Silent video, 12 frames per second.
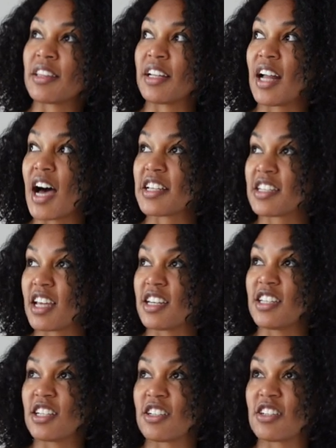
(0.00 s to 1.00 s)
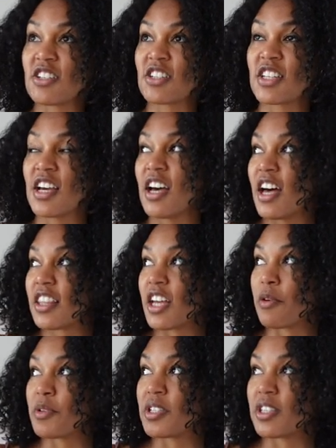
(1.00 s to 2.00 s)
in the last 10 years
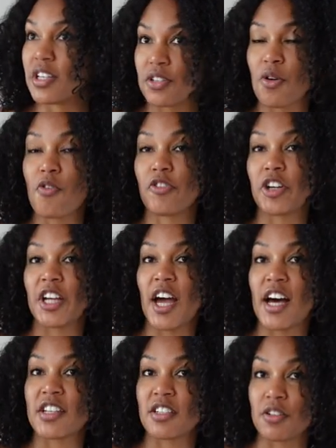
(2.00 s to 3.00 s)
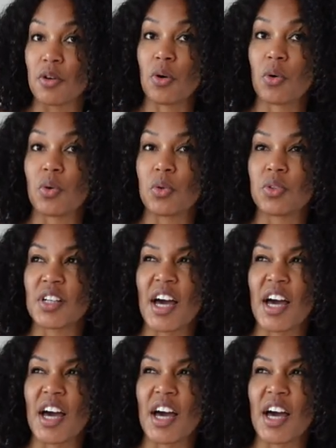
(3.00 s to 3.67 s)
that was this overcast and cold.